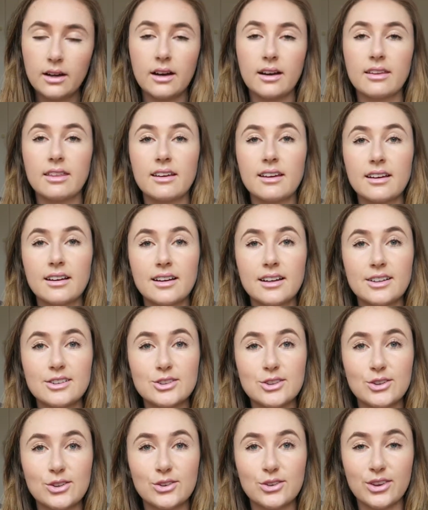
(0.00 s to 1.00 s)
I think I need
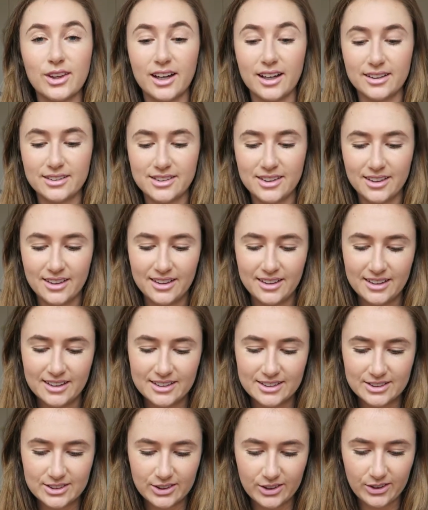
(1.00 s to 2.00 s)
to do that.
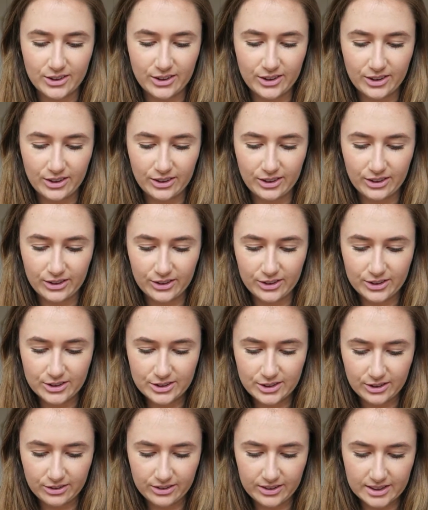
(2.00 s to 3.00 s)
So those
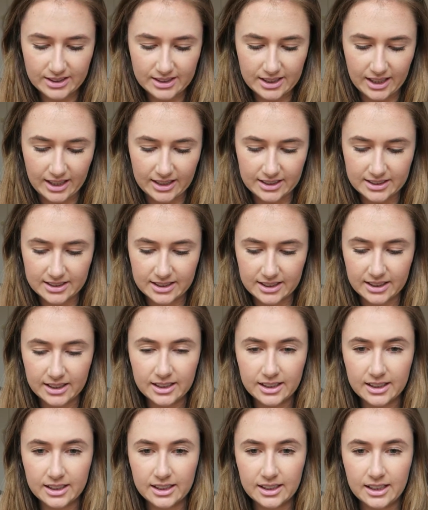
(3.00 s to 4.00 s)
are
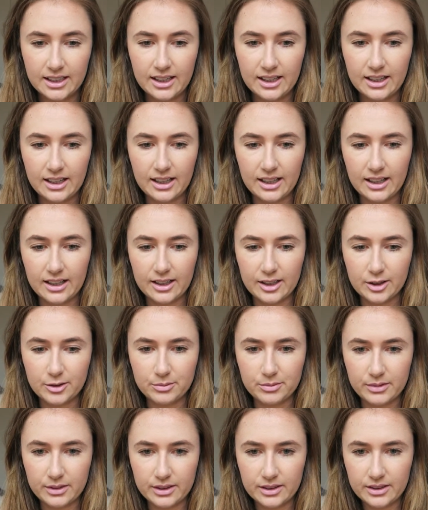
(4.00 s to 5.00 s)
fantastic.
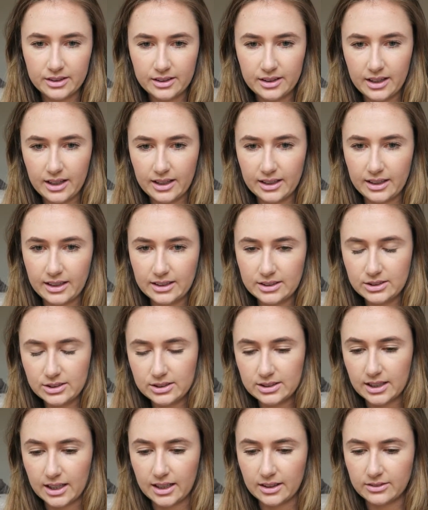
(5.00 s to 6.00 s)
I need to
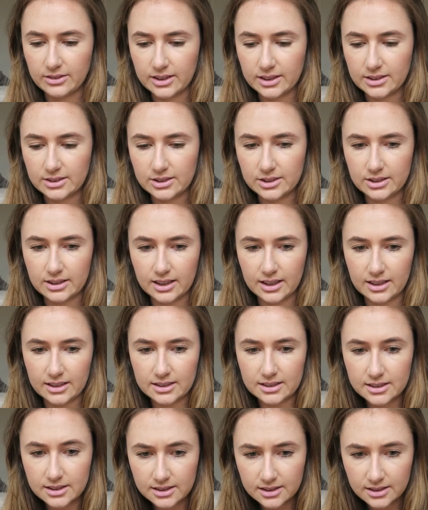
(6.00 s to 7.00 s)
dive into
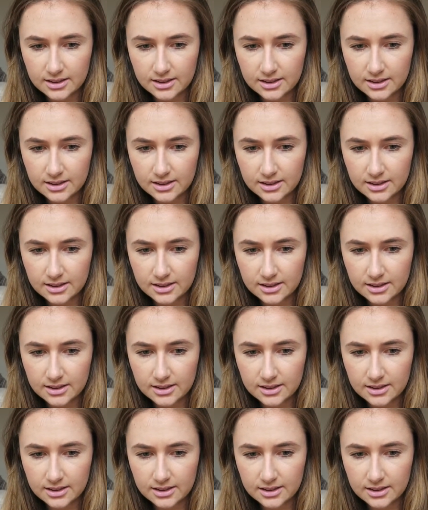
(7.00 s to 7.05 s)
that